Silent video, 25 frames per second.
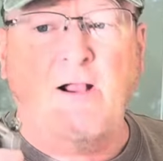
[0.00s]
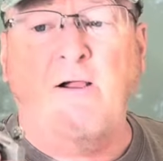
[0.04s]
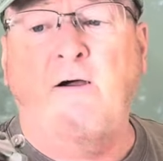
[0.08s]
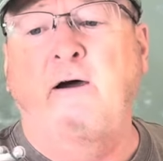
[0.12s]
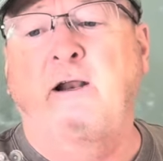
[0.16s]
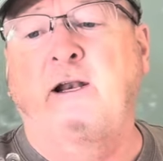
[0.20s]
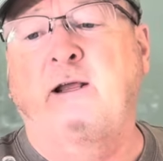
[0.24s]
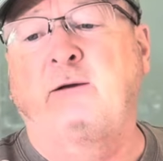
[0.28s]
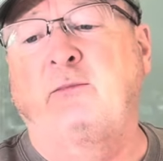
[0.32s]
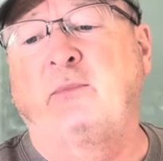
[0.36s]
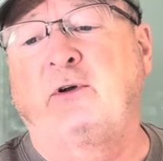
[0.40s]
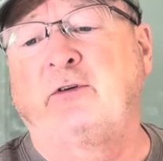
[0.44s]

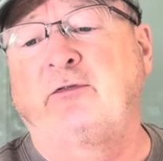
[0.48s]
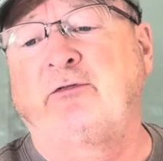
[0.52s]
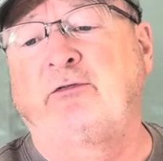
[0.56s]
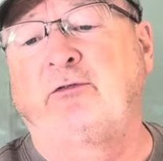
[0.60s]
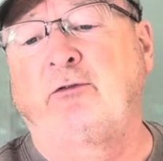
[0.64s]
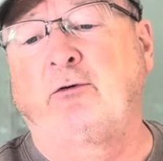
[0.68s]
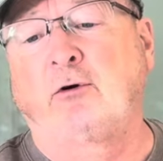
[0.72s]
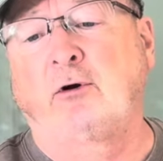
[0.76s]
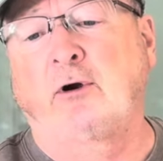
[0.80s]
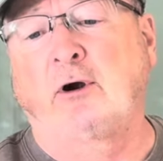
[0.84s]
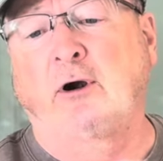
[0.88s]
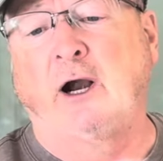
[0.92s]
on it
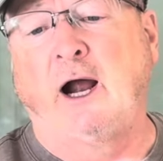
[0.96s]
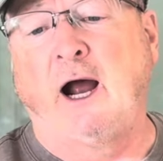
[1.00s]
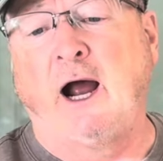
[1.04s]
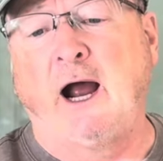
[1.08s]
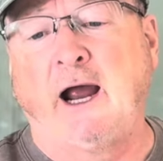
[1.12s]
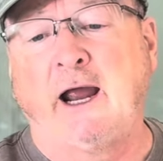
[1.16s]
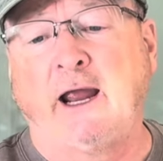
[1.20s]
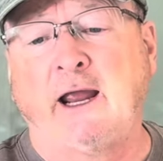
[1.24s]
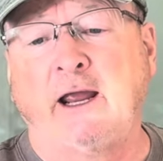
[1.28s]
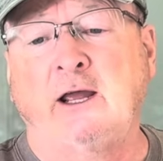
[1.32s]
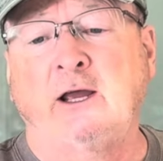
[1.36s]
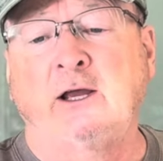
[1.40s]
before
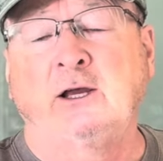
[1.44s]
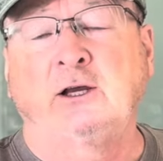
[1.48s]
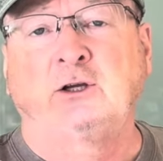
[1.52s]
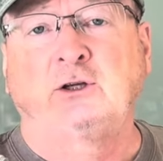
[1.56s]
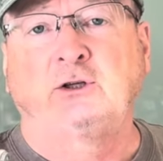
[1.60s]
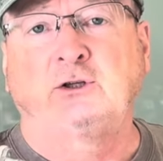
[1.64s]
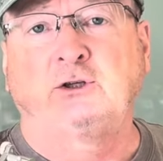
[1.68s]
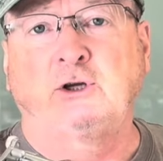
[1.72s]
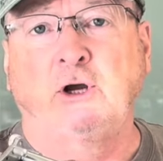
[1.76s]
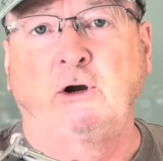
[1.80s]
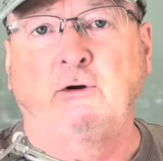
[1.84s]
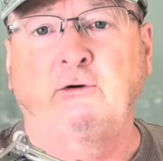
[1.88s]
I
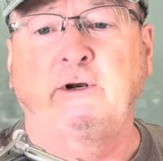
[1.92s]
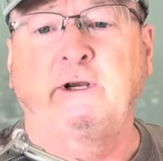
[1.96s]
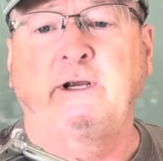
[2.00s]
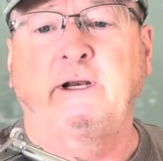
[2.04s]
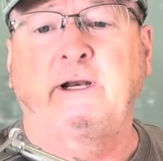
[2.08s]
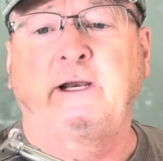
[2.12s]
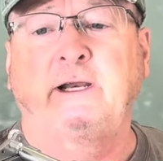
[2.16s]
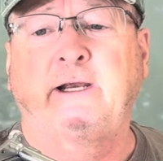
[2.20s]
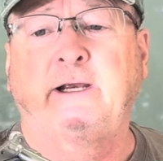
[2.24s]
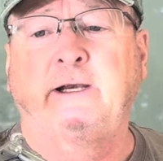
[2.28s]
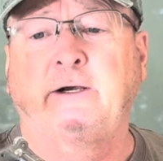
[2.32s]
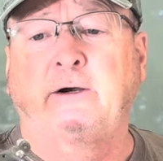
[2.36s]
showed
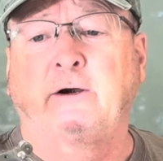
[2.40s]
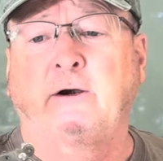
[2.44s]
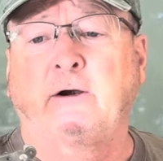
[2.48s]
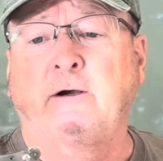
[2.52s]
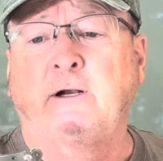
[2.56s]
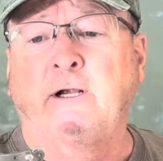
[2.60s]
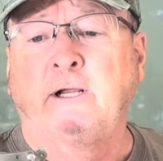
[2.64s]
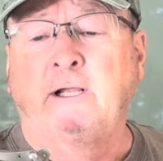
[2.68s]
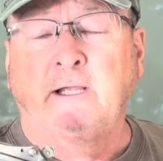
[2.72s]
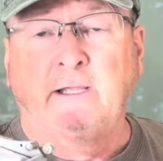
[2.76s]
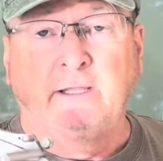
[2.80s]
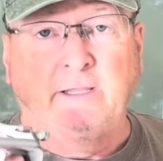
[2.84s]
it
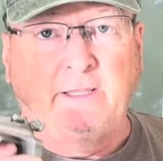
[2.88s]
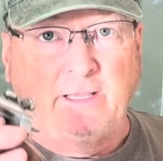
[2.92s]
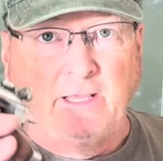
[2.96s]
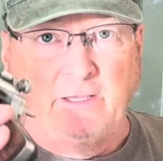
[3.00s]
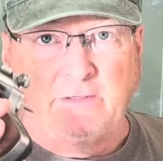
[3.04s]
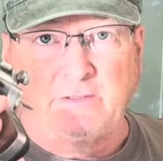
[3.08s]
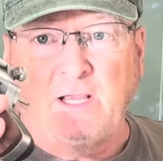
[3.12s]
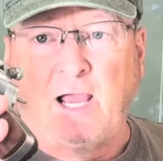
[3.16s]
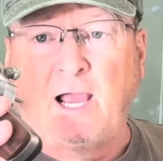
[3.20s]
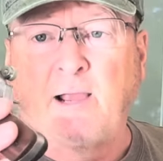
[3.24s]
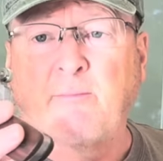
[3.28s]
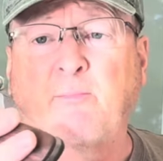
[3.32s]
here.
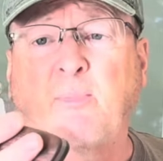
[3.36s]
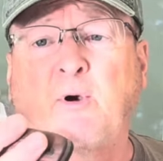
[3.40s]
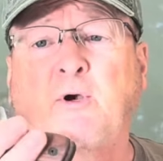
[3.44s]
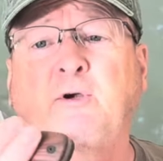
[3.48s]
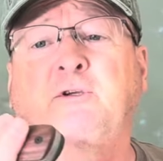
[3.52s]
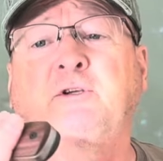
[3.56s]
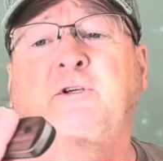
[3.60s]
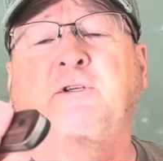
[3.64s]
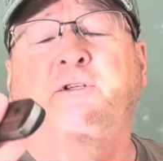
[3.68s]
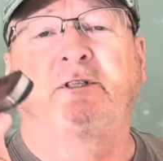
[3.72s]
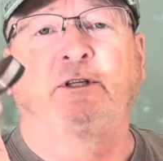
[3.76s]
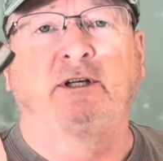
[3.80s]
Yes, I
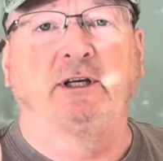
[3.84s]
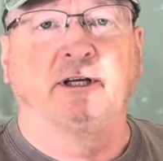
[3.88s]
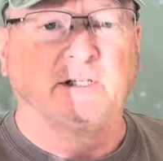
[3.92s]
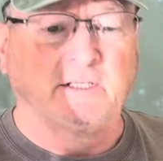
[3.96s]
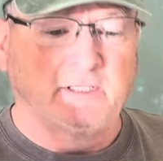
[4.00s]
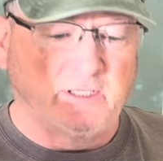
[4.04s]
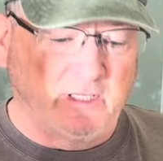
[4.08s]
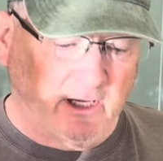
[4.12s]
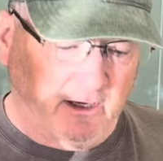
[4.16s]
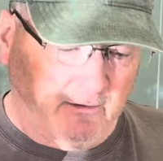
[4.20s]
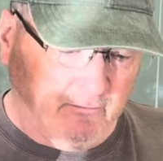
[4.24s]
purchased this. It